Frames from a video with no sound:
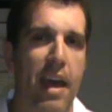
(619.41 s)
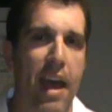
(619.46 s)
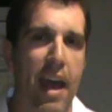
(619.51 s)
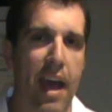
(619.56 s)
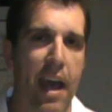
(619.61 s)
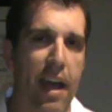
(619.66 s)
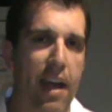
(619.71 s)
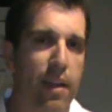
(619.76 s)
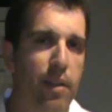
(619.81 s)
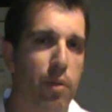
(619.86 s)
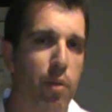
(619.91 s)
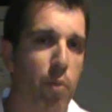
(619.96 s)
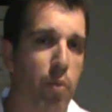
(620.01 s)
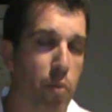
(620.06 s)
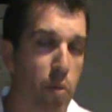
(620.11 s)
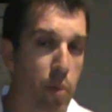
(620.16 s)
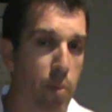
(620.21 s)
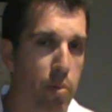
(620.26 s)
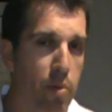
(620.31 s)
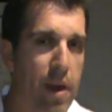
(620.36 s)
And
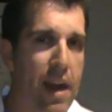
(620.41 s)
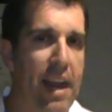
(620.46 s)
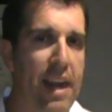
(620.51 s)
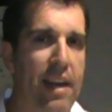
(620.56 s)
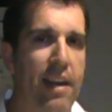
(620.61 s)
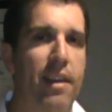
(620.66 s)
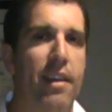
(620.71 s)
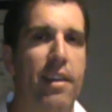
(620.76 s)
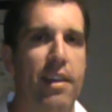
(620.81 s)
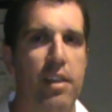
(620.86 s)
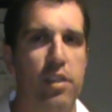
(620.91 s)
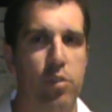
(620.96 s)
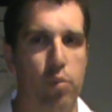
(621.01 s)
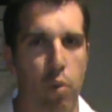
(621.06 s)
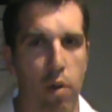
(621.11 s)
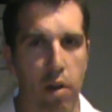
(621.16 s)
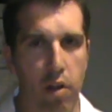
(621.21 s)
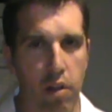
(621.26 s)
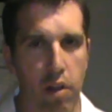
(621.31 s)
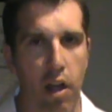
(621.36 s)
the brain is
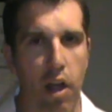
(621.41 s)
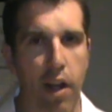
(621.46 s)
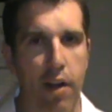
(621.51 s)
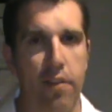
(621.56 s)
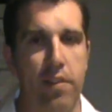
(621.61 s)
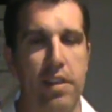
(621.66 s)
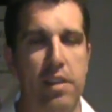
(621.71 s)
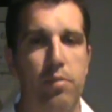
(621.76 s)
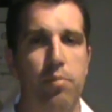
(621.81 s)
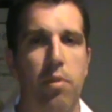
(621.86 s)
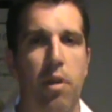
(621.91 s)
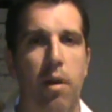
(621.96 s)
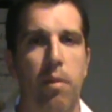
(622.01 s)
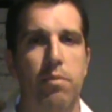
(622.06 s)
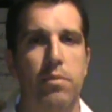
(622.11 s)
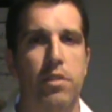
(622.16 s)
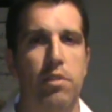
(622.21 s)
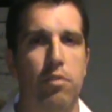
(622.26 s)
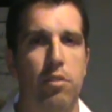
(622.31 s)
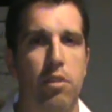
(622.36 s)
where a lot of these
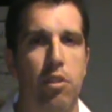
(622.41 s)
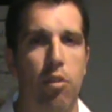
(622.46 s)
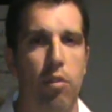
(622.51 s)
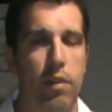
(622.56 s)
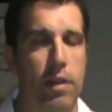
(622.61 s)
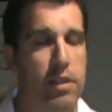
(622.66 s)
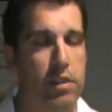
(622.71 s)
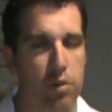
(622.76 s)
problems are occurring.